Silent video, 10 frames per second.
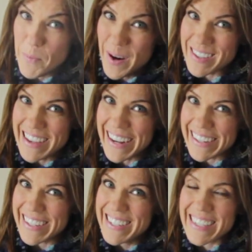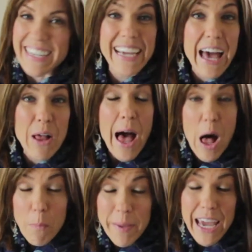super excited to
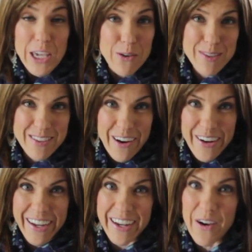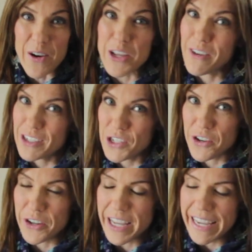help get you started on your
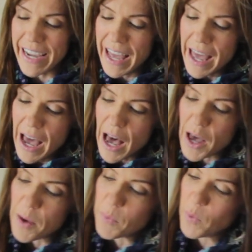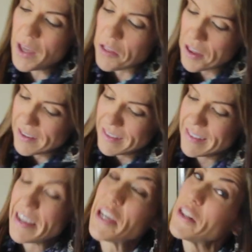journey with
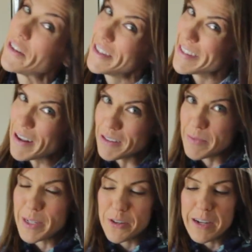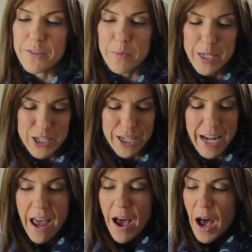Xyngular's Ultimate
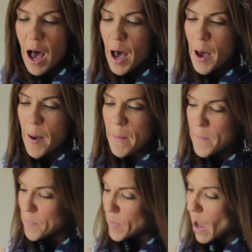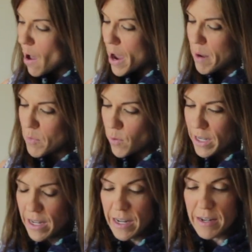Transformation. I'm
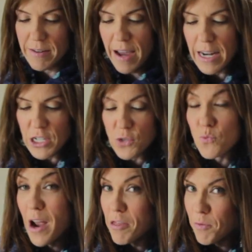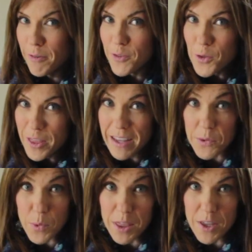going to kind of just run through a few
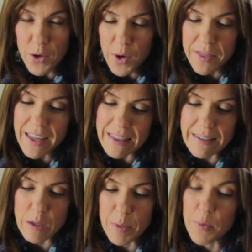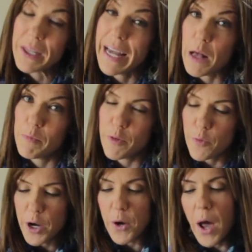things with you. I think this will be really
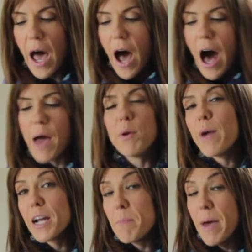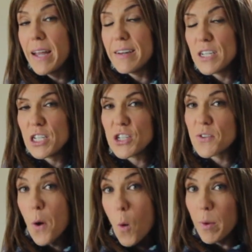helpful for you. I would recommend to
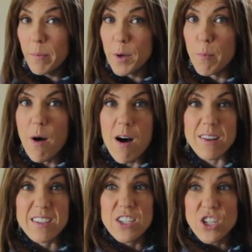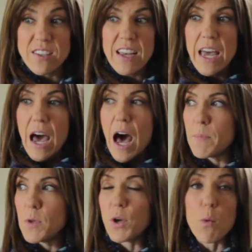just open up your box and just,
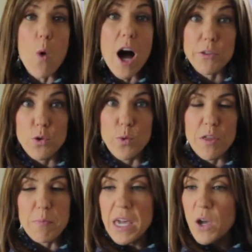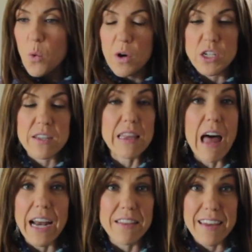you can walk through with me or just
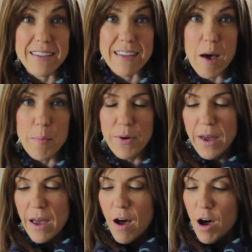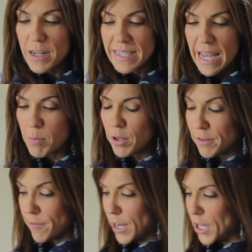line things up on a
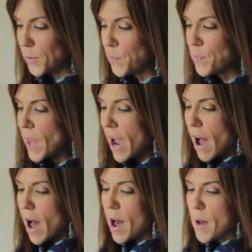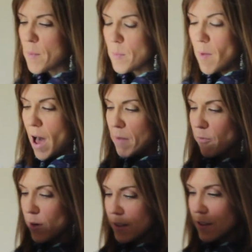table in front of you.
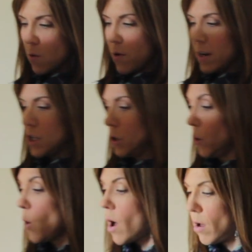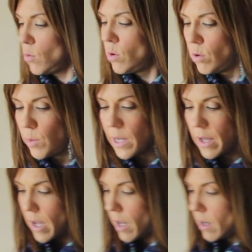I'm first going to, we
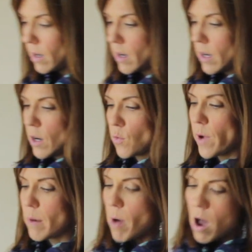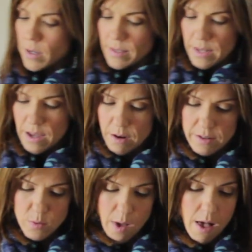got a red box in
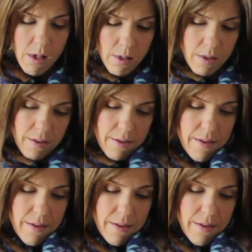here as well.